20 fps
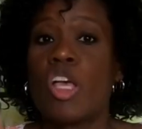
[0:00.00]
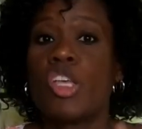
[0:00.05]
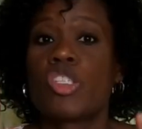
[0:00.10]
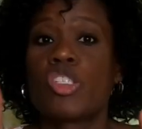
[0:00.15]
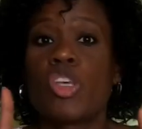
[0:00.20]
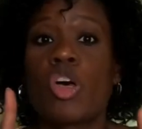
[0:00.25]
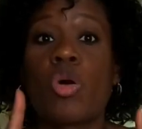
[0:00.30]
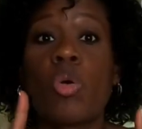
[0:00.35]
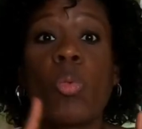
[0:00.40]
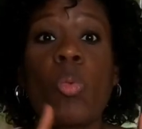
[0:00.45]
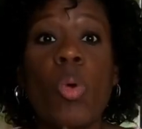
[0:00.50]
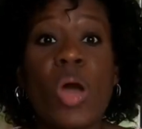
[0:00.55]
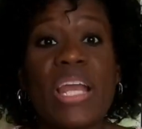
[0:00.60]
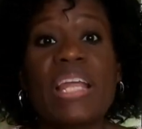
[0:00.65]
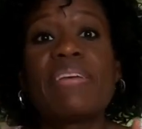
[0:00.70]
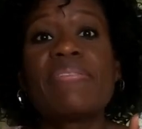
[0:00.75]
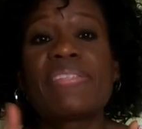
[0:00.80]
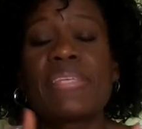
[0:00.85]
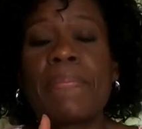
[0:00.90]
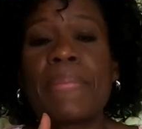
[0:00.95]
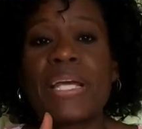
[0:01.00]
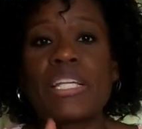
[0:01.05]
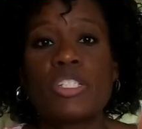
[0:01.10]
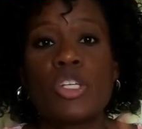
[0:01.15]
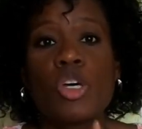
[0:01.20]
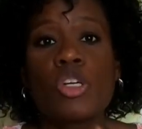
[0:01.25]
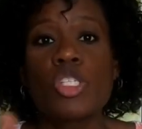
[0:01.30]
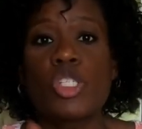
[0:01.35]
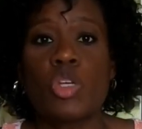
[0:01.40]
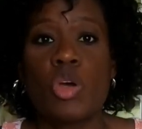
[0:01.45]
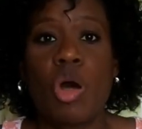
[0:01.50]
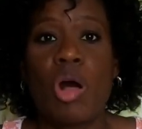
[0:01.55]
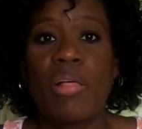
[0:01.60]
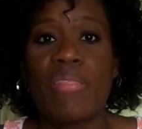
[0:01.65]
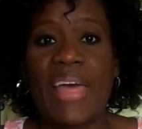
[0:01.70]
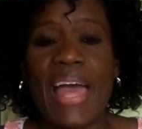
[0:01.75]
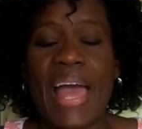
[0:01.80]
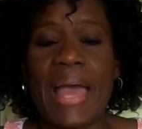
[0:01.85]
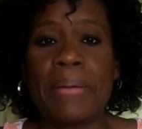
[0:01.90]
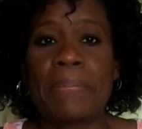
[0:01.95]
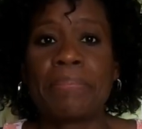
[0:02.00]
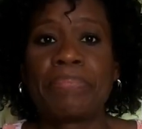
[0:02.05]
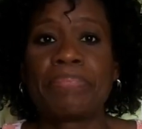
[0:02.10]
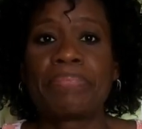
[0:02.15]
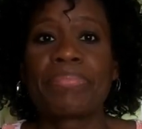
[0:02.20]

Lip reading: So what if somebody told you all that